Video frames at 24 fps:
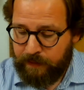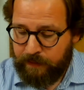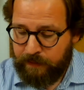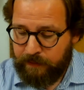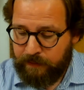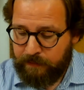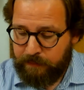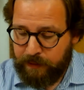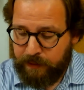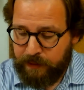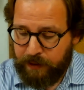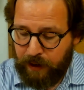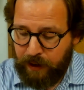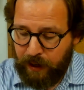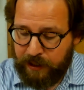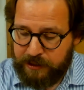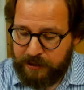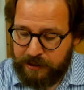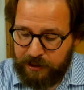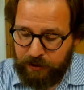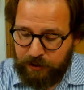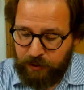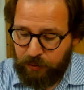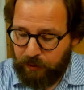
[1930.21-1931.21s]
but not to
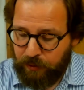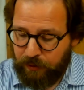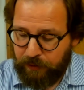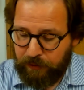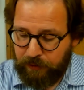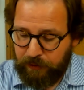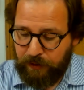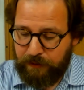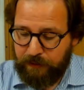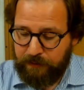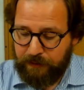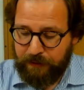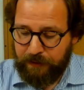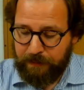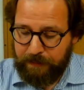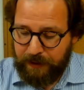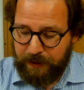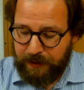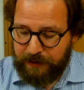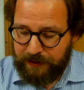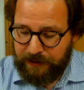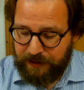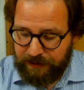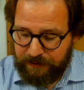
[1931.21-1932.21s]
quarrel over
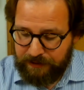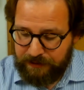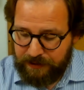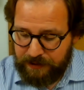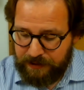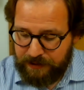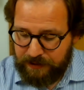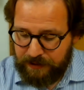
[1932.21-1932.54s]
opinions.